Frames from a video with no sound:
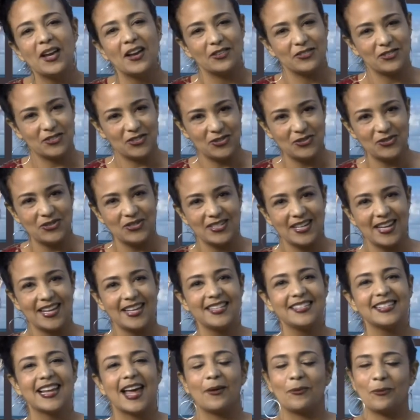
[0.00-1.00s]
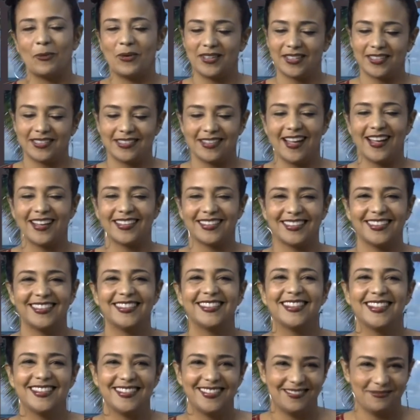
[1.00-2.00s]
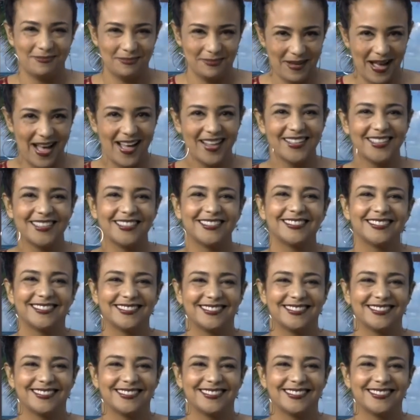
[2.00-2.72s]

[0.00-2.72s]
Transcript: on Tuesdays at 1 o'clock. Mahalo.